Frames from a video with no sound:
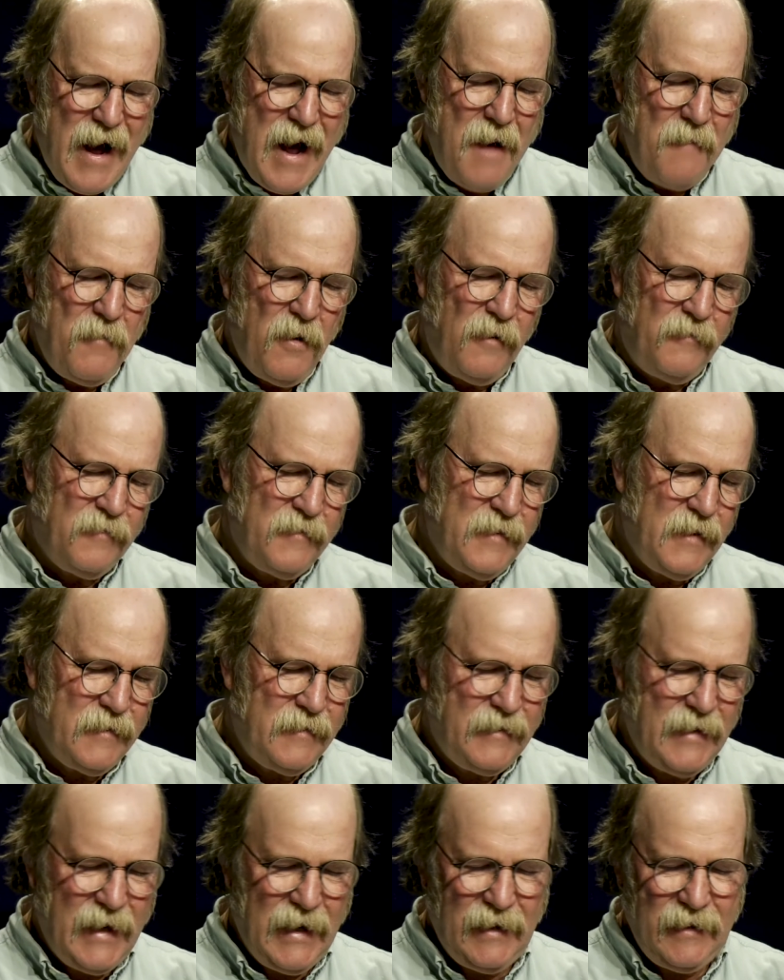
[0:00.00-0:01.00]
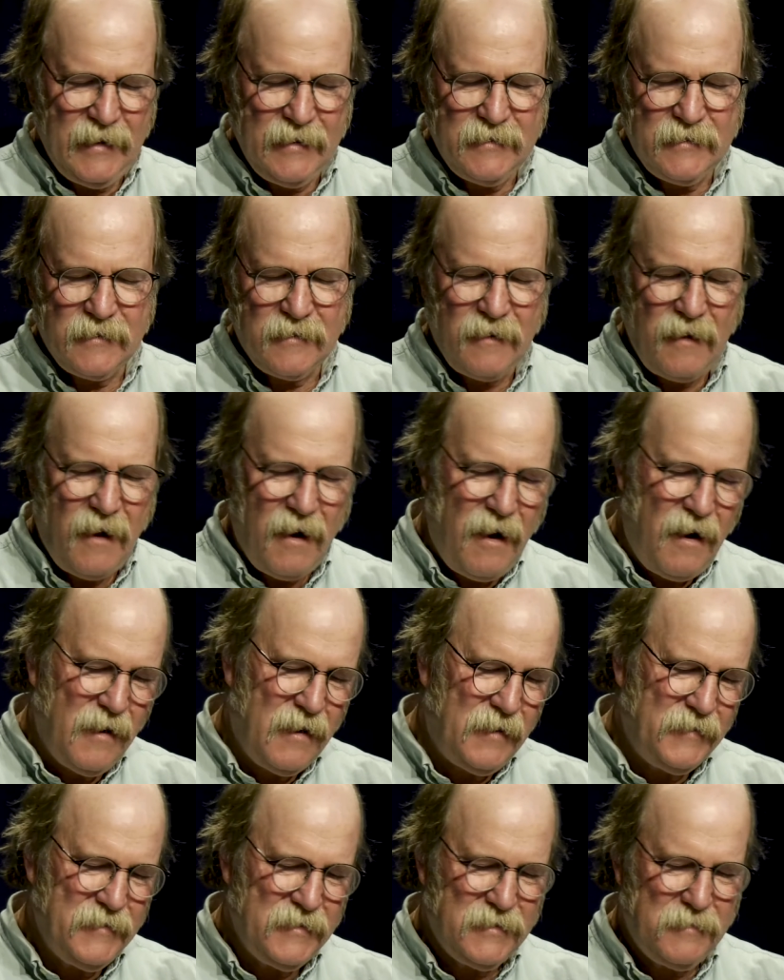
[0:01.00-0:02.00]
I'm over the daily slog
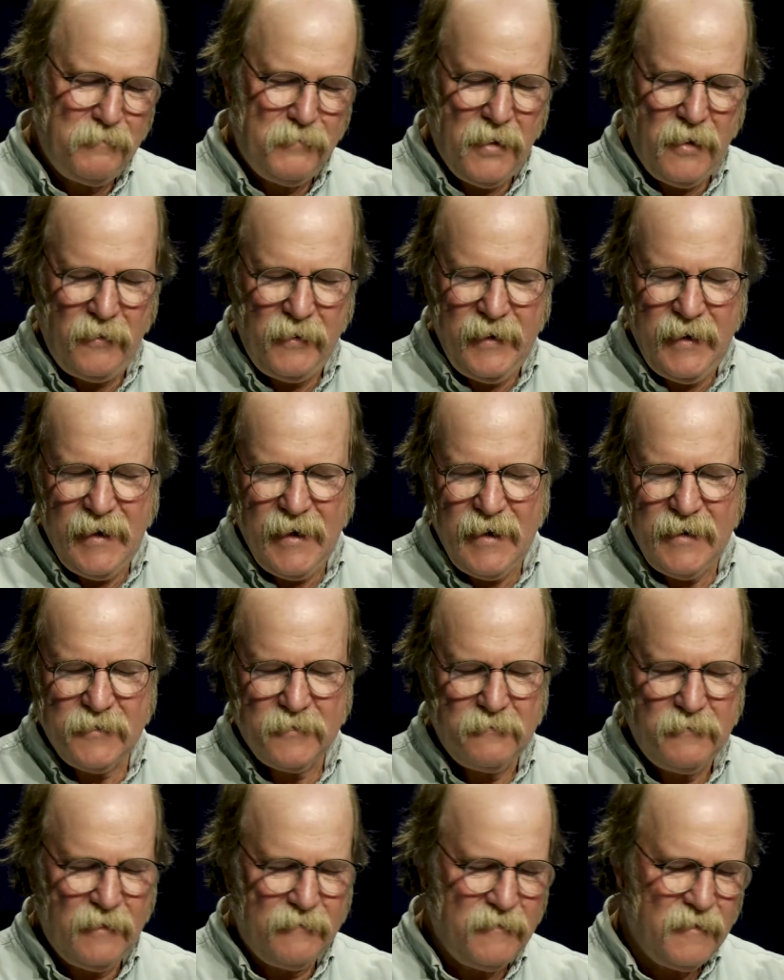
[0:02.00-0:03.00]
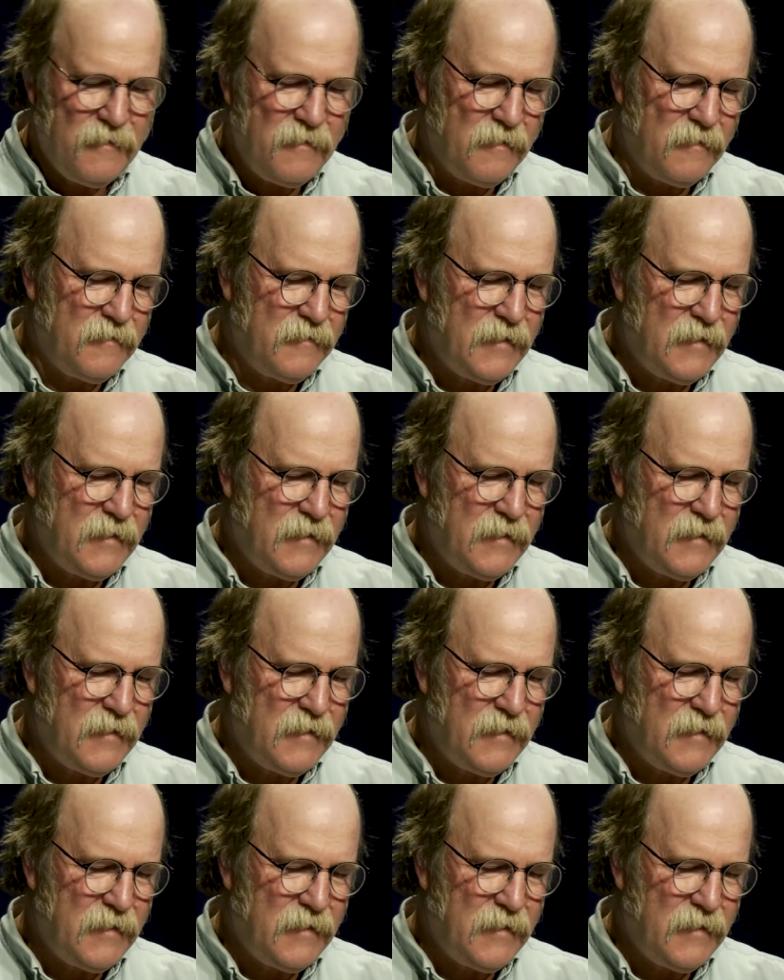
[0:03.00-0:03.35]
on this bony-ass river,